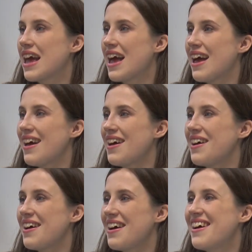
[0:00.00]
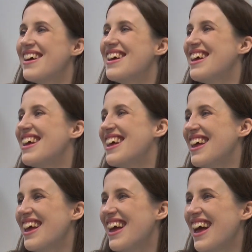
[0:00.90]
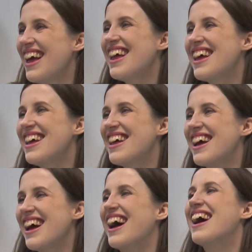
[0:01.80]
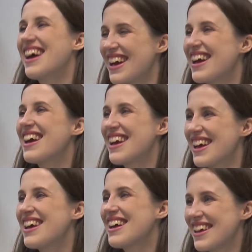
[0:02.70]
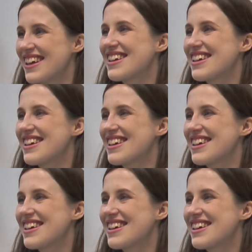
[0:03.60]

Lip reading: whenever anyone shook their hands. It was kind of embarrassing. It was that level of humour,